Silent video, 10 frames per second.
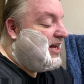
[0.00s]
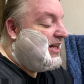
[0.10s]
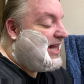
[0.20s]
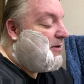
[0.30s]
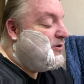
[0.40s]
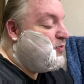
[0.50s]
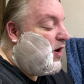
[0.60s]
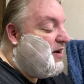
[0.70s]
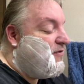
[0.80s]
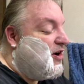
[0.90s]
that was
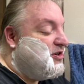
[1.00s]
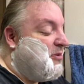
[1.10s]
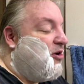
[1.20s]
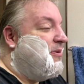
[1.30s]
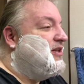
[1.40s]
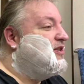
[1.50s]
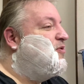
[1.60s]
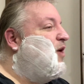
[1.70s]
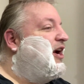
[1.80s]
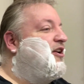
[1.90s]
one of those moments
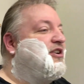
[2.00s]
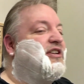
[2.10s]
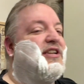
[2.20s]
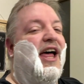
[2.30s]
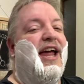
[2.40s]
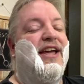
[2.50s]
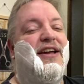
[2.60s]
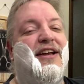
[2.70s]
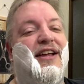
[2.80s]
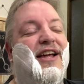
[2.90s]
where you're just like,
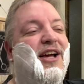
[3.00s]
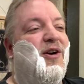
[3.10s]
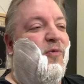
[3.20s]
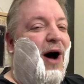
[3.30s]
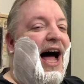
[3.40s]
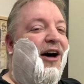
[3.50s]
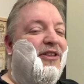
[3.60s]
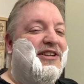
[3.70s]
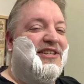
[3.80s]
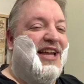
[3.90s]
wow,
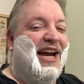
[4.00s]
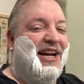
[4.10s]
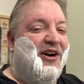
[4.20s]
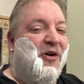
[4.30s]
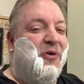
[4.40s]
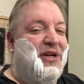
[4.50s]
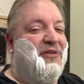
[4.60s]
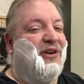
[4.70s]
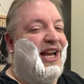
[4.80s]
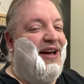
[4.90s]
this is like a whole
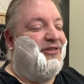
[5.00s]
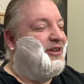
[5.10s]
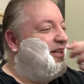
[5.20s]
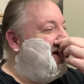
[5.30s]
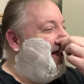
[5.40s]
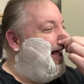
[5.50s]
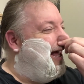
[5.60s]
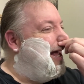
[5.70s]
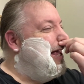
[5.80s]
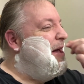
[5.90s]
different level.
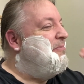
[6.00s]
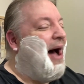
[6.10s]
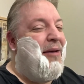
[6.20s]
My